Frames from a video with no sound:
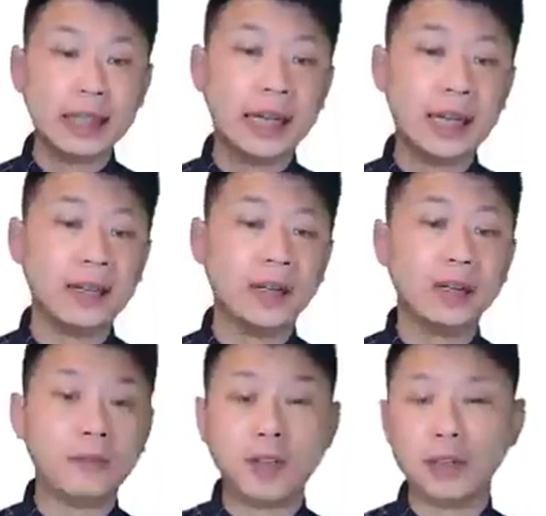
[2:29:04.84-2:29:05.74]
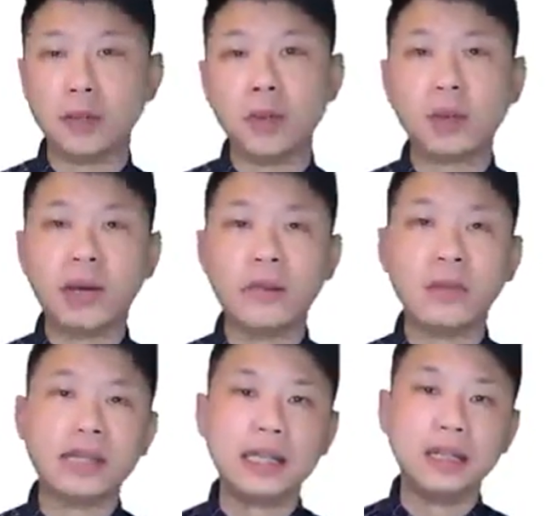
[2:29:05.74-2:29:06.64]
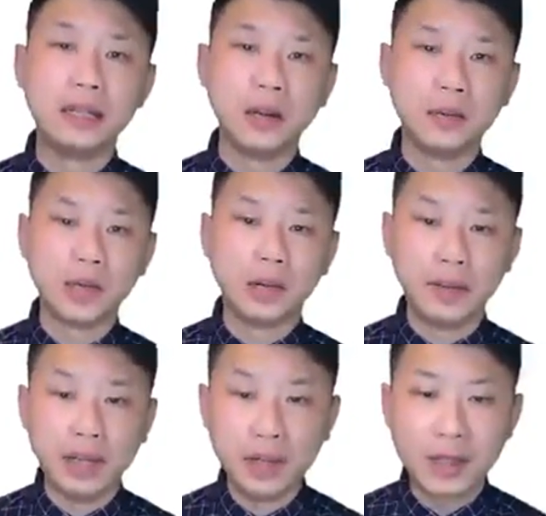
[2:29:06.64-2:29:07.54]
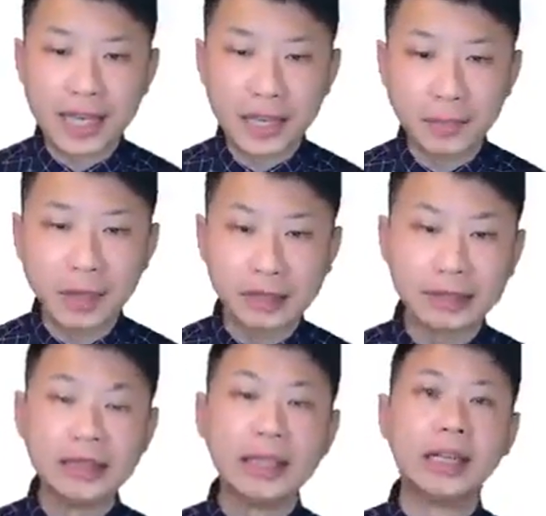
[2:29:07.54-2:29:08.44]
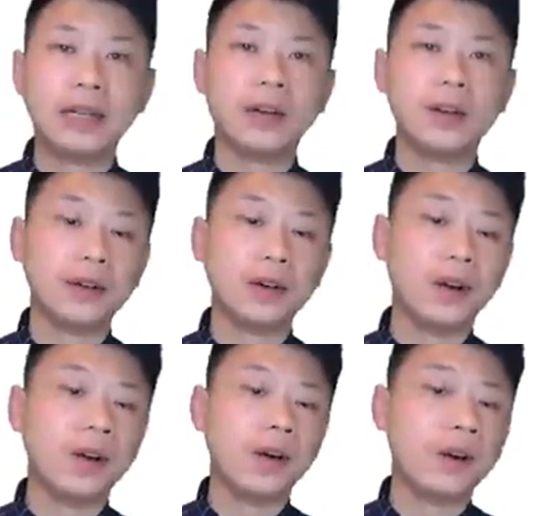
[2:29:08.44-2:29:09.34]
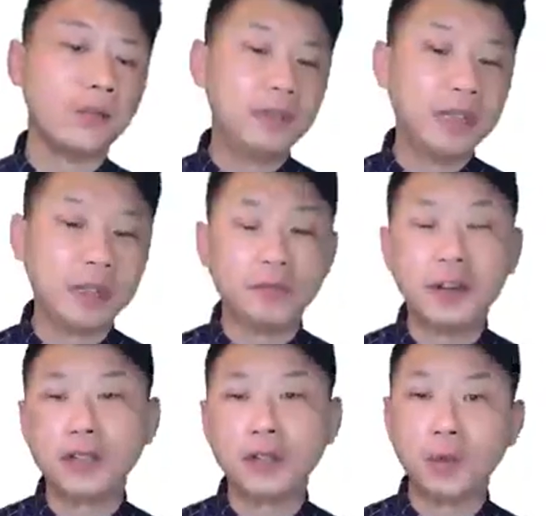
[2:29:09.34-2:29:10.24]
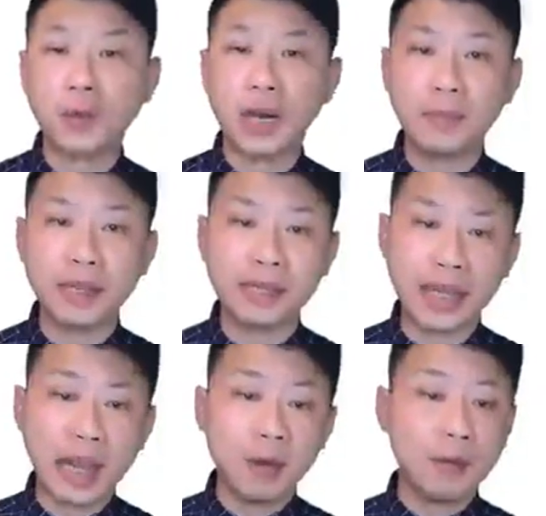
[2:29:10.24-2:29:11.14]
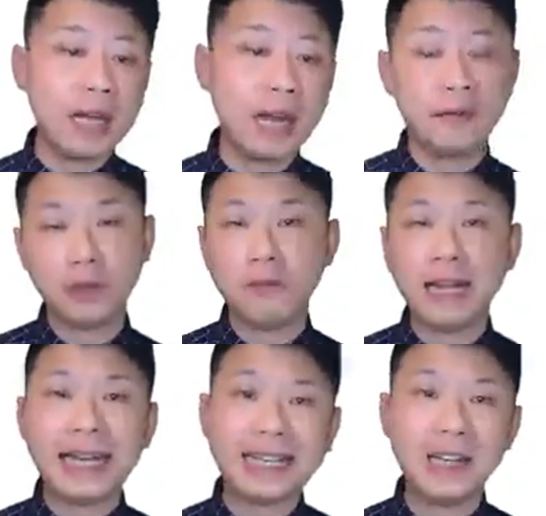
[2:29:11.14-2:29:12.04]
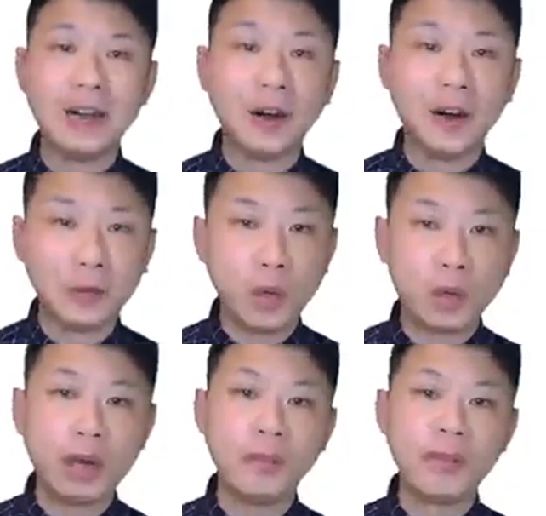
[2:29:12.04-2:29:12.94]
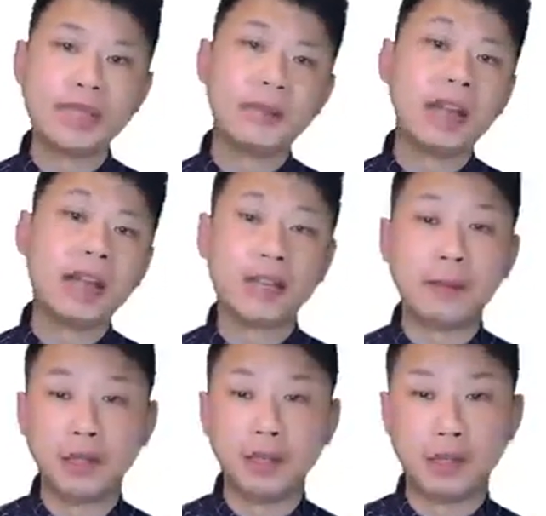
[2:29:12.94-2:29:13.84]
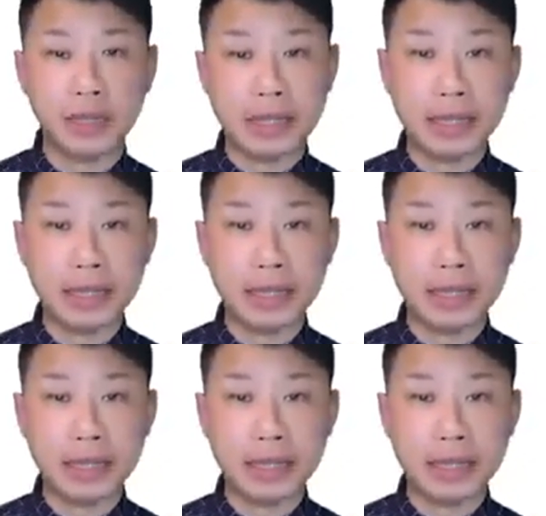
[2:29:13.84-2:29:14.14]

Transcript: and all the functional requirements in terms of a use case model, and also all of the non-functional requirements, we have to validate all the requirements that we have captured.